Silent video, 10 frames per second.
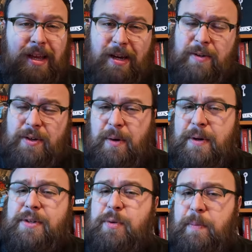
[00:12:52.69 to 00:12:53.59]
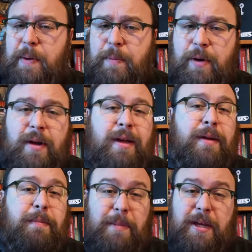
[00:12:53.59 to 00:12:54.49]
And as always, remember
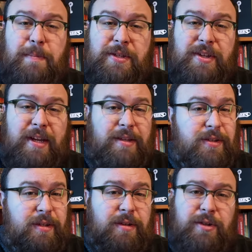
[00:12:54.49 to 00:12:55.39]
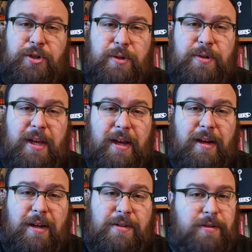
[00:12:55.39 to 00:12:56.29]
make mistakes, choose
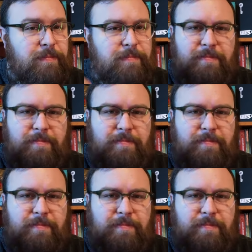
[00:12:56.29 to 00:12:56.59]
chaos,